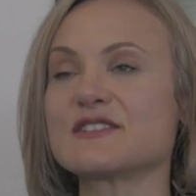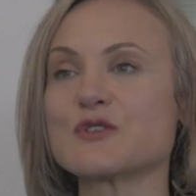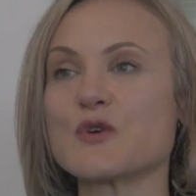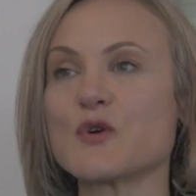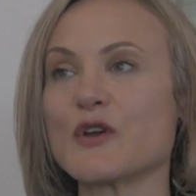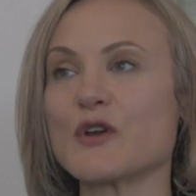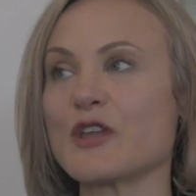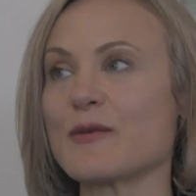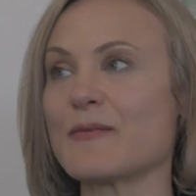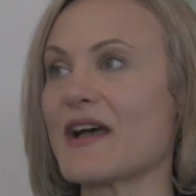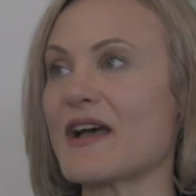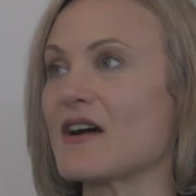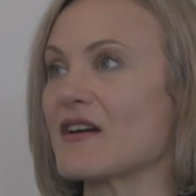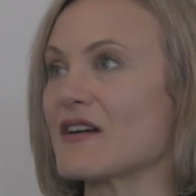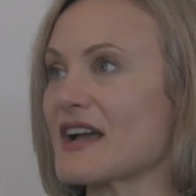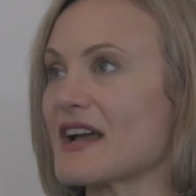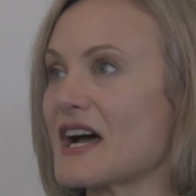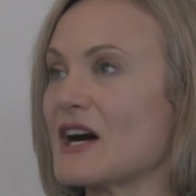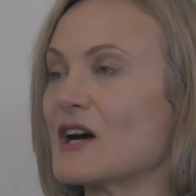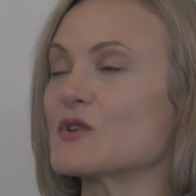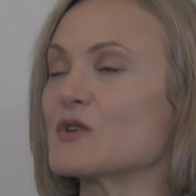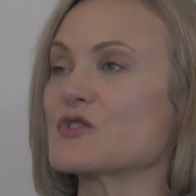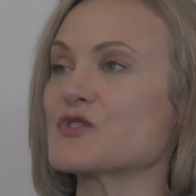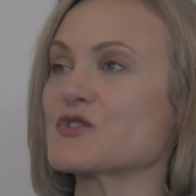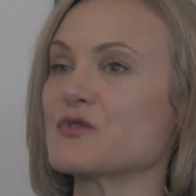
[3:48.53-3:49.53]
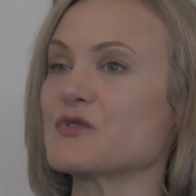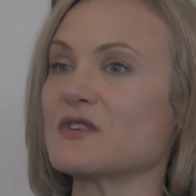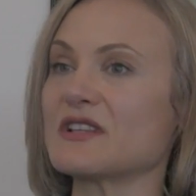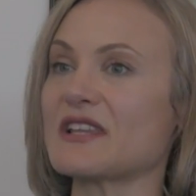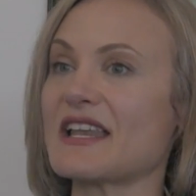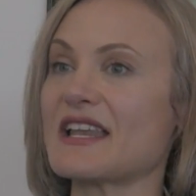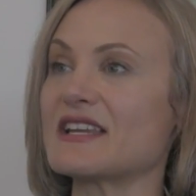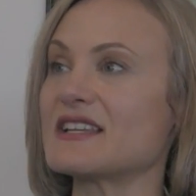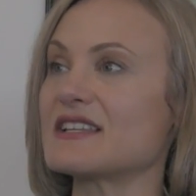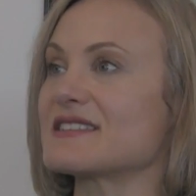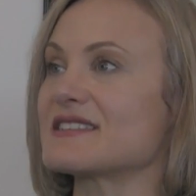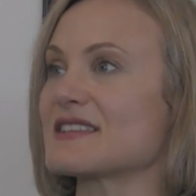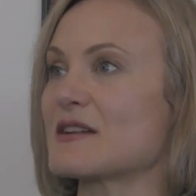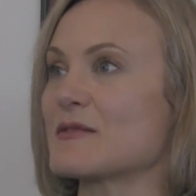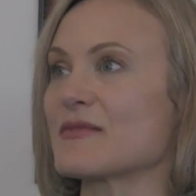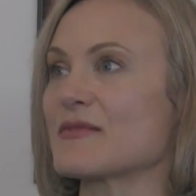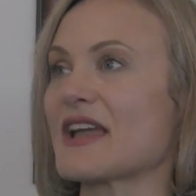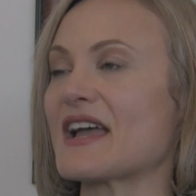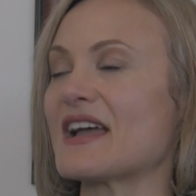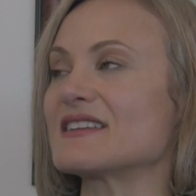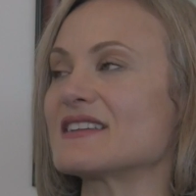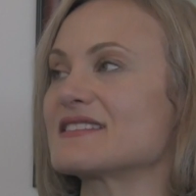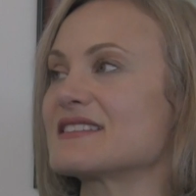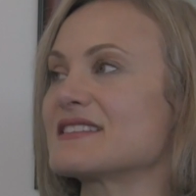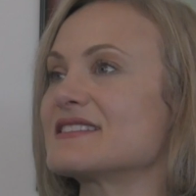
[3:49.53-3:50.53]
talking about cultural and in some
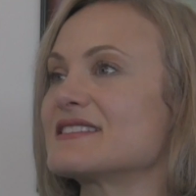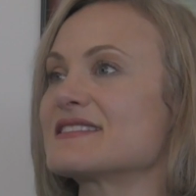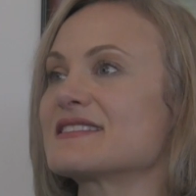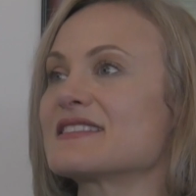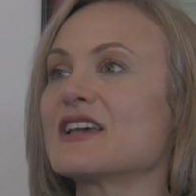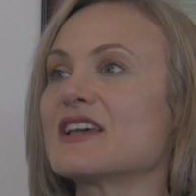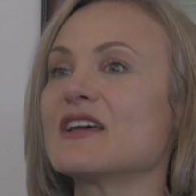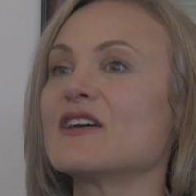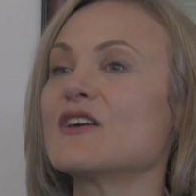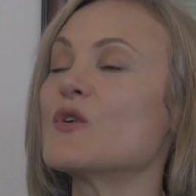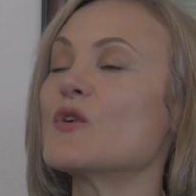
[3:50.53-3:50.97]
cases